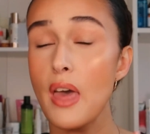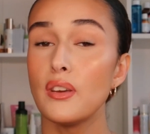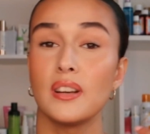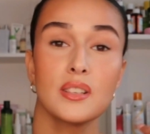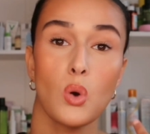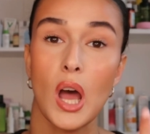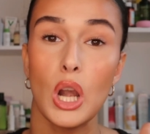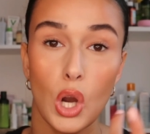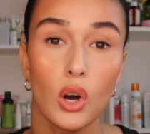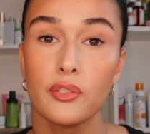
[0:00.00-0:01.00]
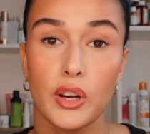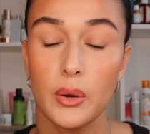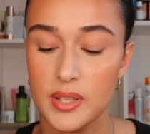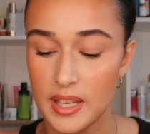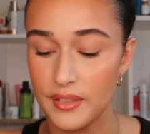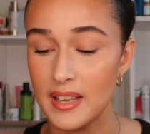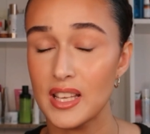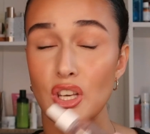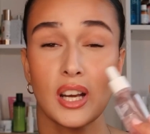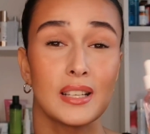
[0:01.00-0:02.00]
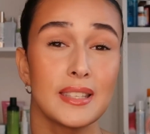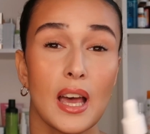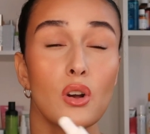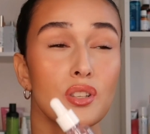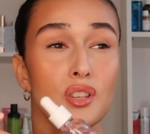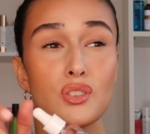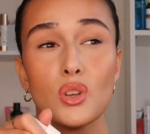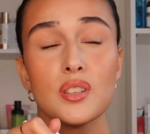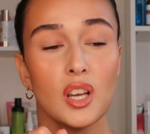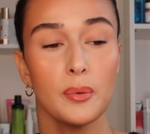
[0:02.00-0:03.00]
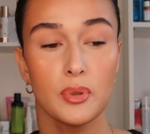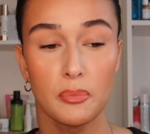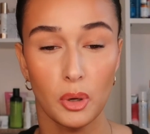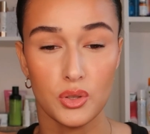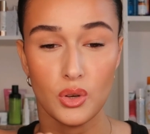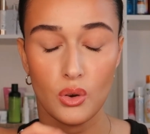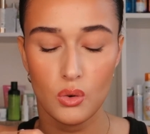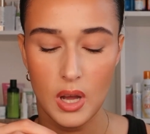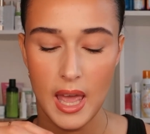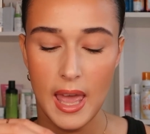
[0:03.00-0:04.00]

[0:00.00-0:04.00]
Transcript: There is quite a lot of fragrance in this, and I can tell because as soon as I open the bottle,